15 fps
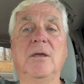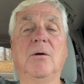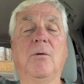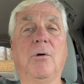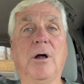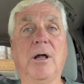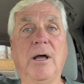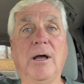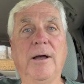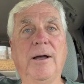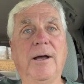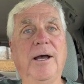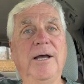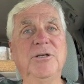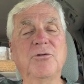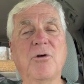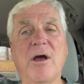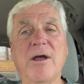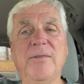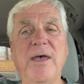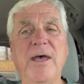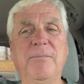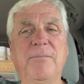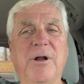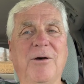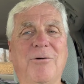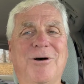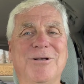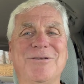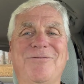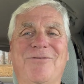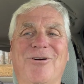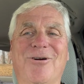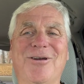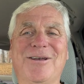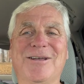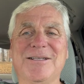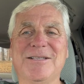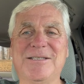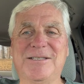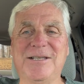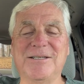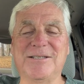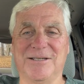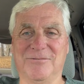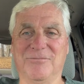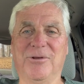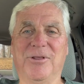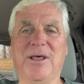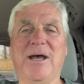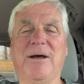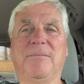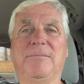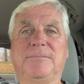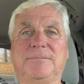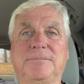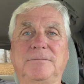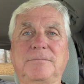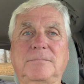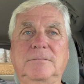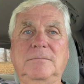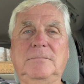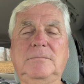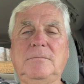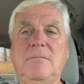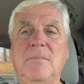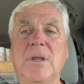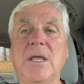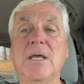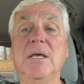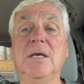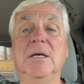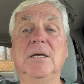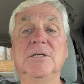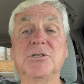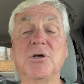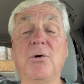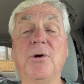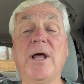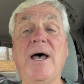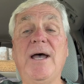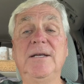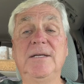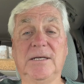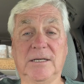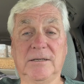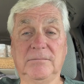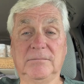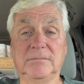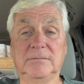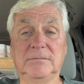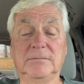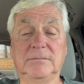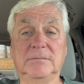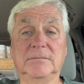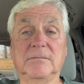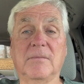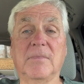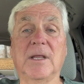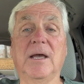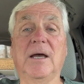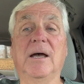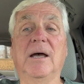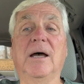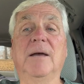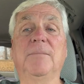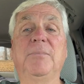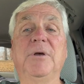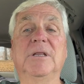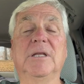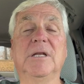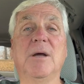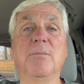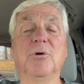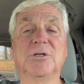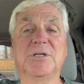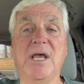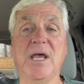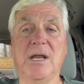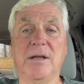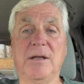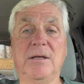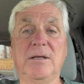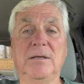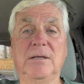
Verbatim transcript: Well, I tried that, but I wasn't very consistent with that. So what I did I picked the number 10